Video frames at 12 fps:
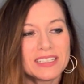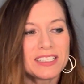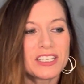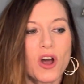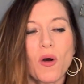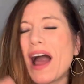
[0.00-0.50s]

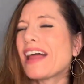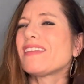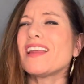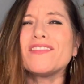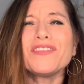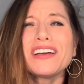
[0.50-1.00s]
So I
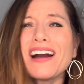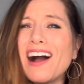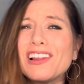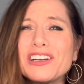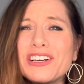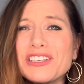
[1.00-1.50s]
love the
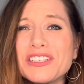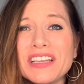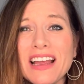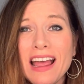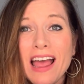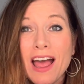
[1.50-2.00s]
colors,
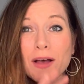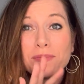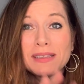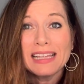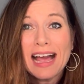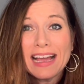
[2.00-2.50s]

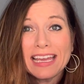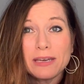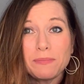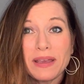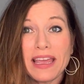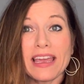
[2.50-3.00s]
black and
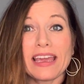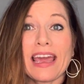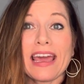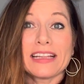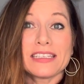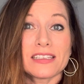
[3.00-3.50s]
pink,
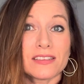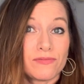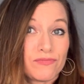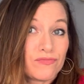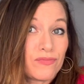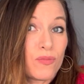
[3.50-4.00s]
hence
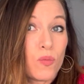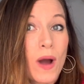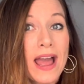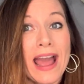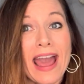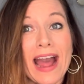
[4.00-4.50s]
why
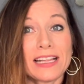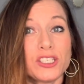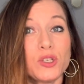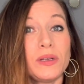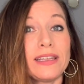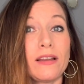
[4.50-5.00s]
I had to
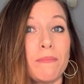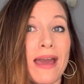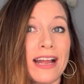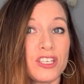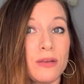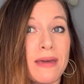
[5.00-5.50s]
do a little
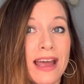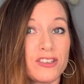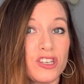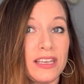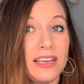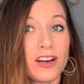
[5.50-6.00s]

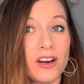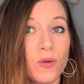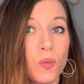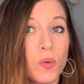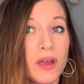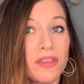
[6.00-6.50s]
matchy-matchy here
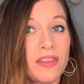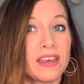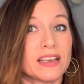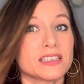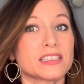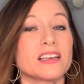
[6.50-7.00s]
with
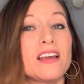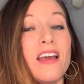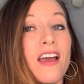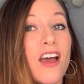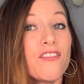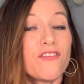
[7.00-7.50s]
this
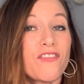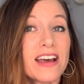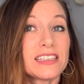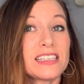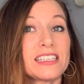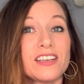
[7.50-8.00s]

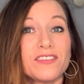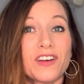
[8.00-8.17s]
festive